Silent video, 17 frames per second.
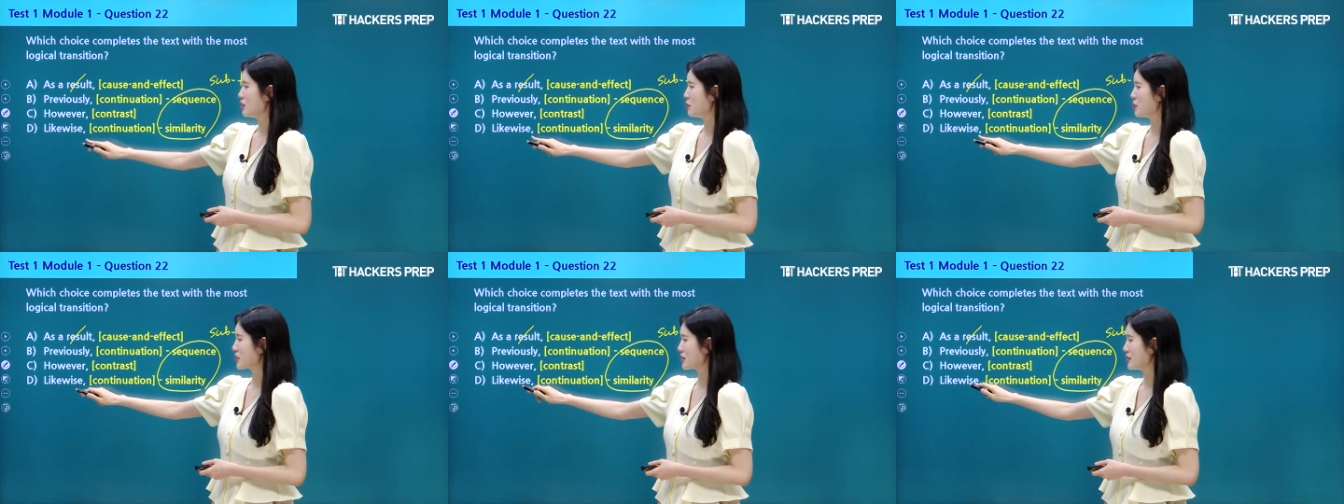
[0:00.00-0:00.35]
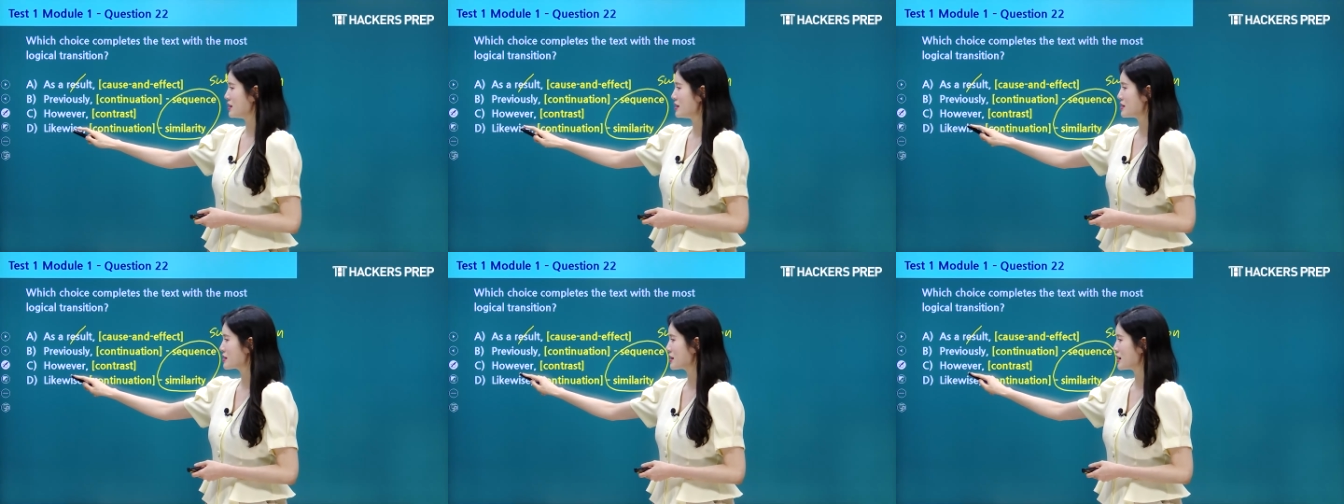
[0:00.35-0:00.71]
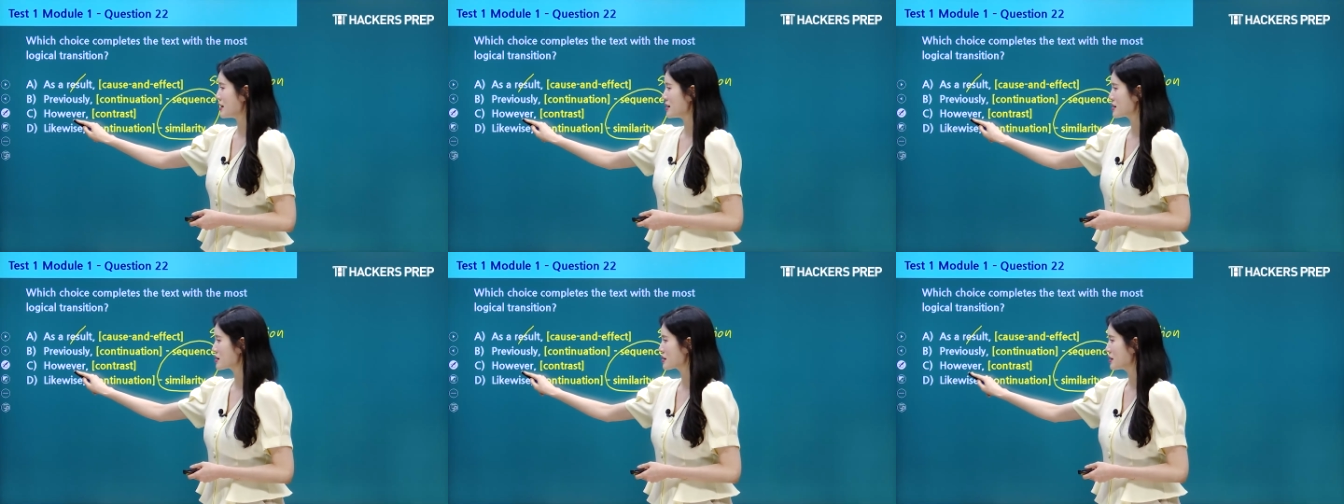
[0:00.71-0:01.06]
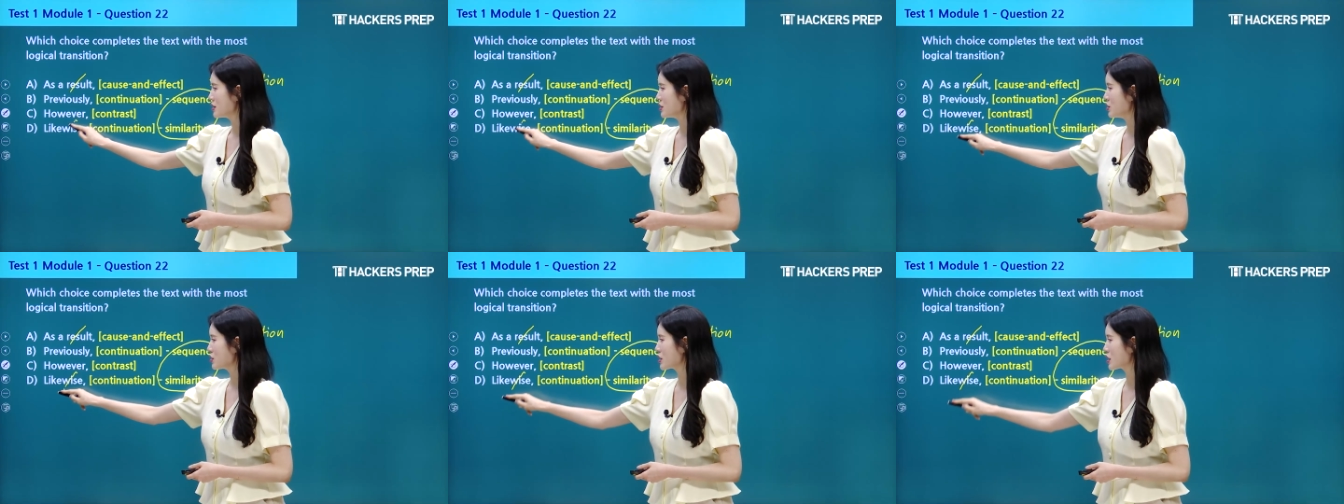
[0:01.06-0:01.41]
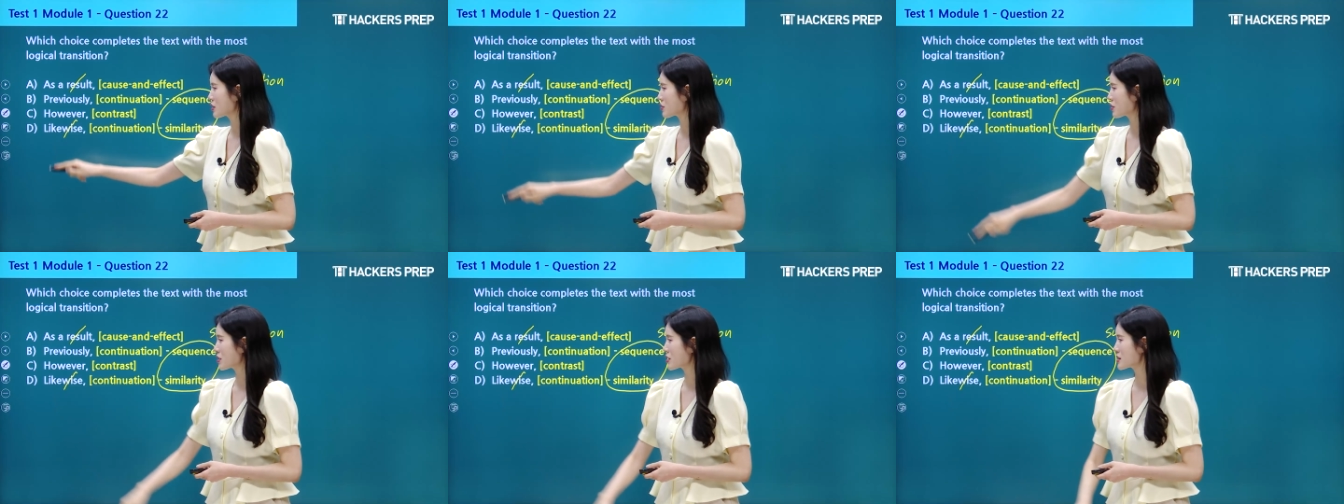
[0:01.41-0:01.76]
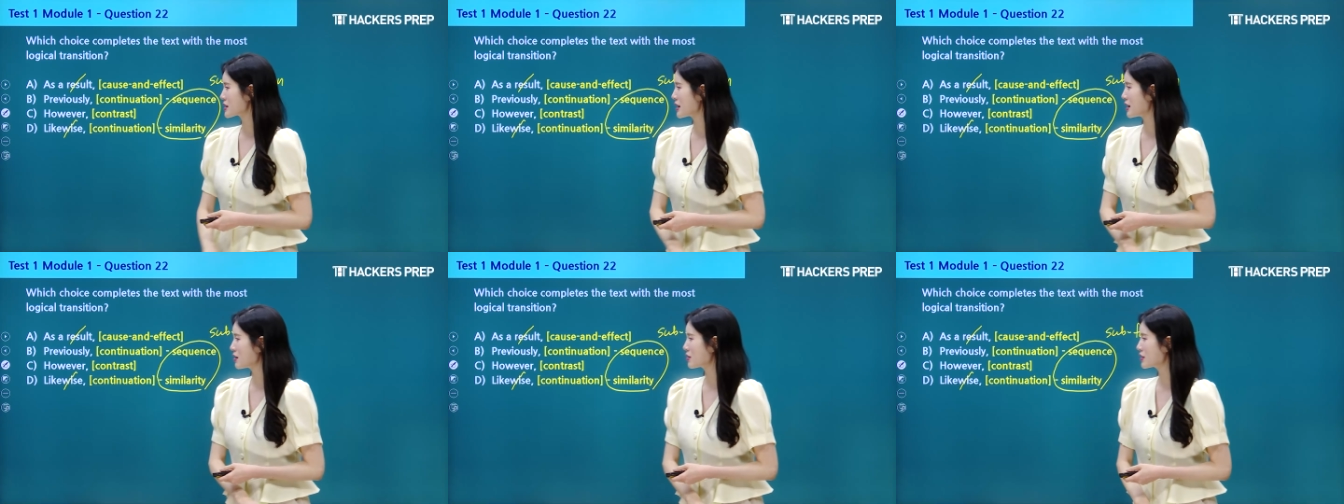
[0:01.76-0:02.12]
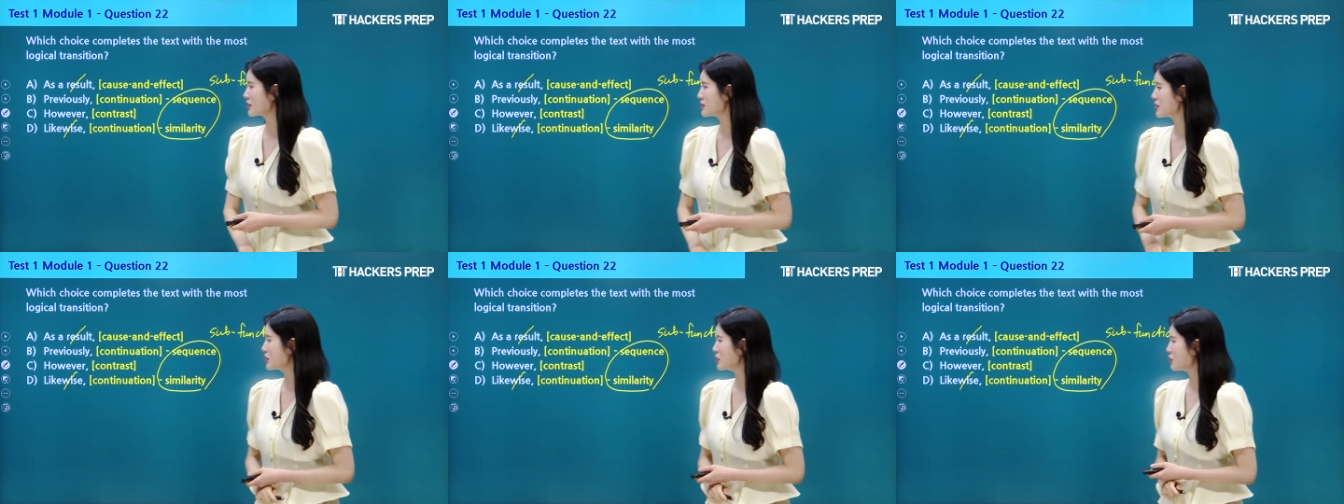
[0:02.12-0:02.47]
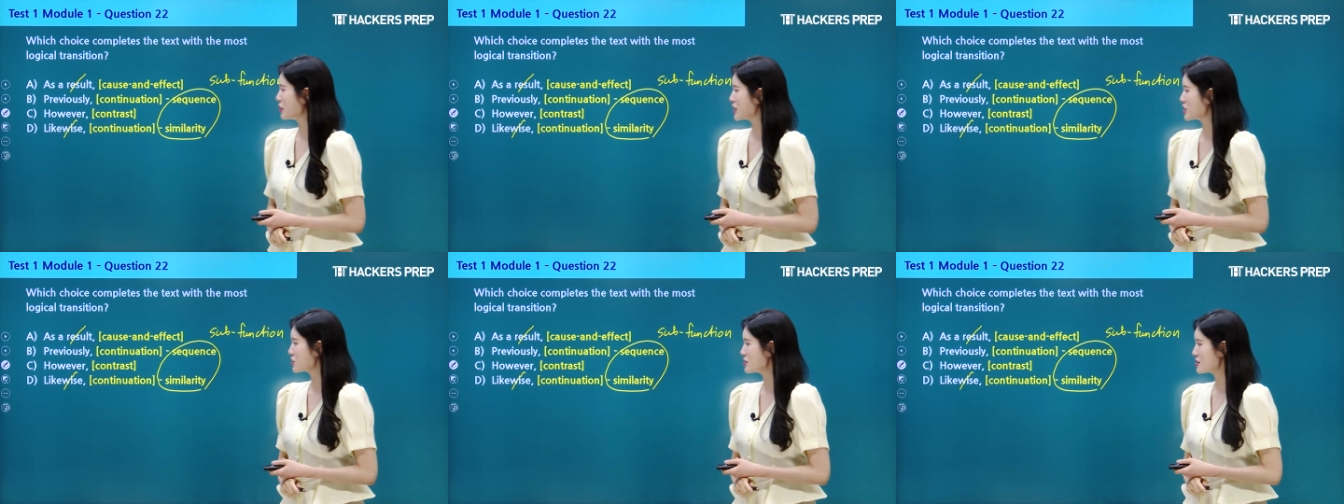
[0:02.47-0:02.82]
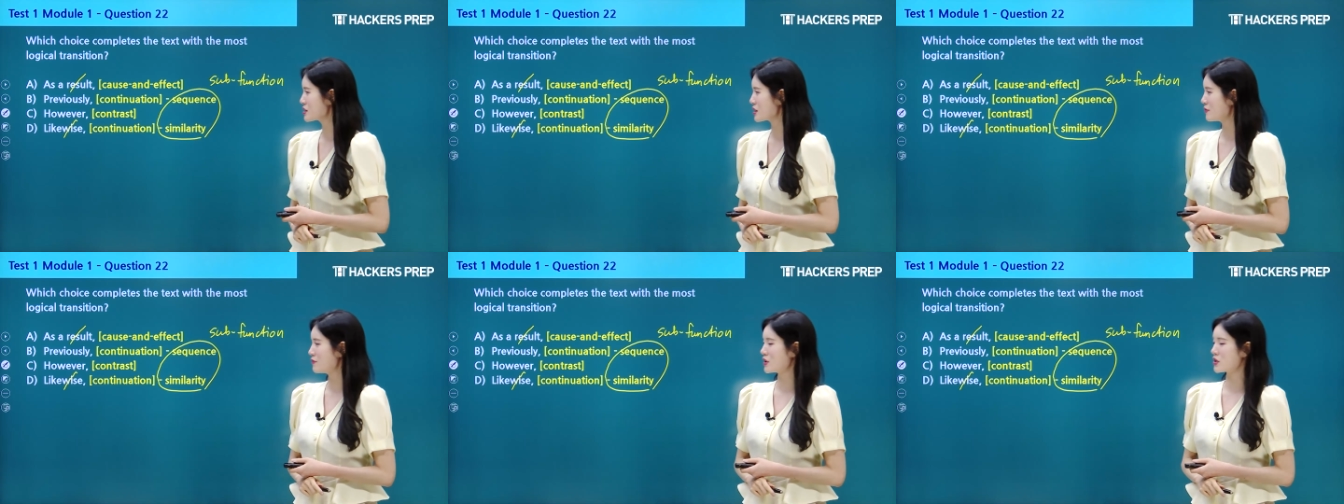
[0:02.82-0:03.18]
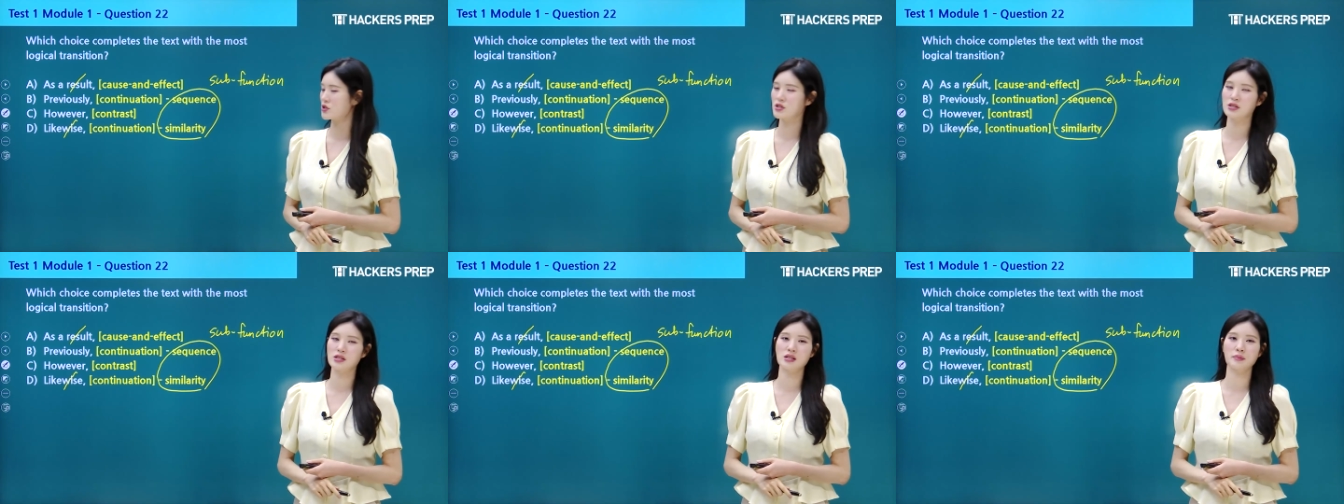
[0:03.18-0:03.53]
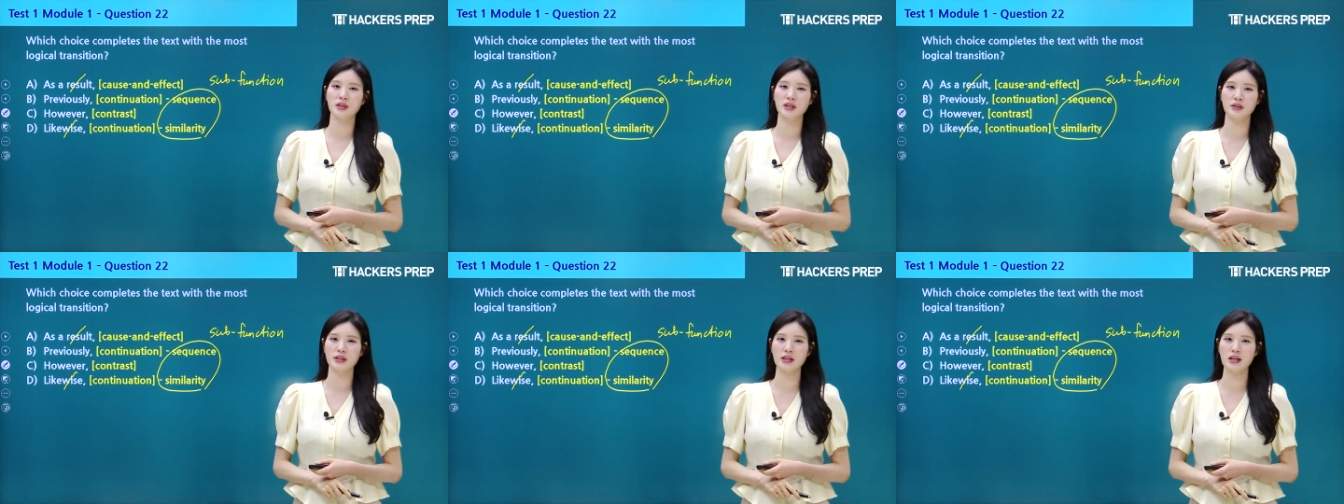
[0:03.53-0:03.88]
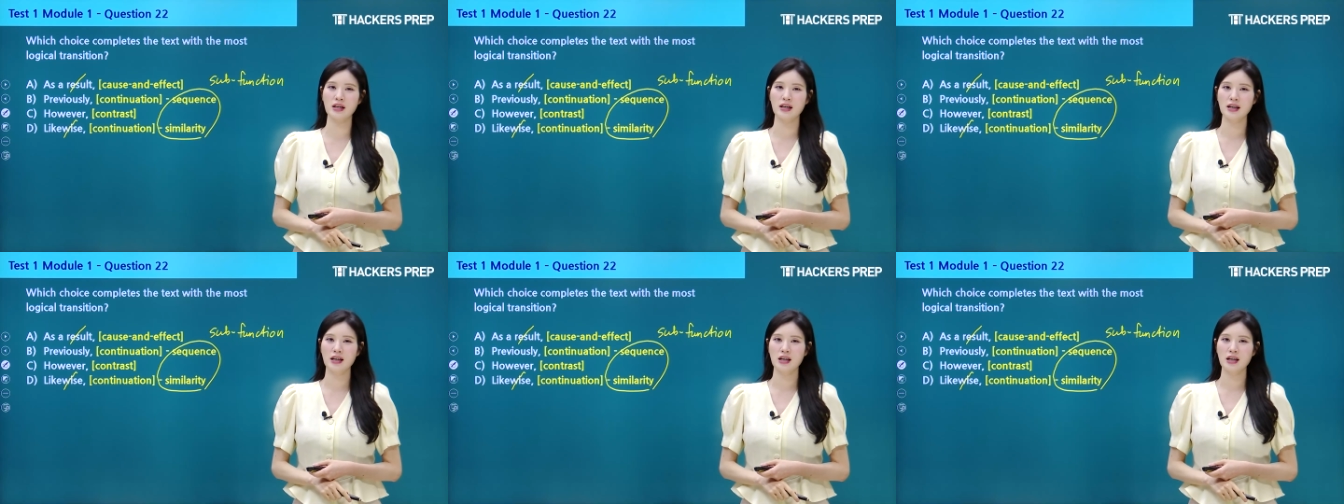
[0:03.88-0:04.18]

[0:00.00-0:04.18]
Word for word: But in this case, you can cross out continuation subfunction similarity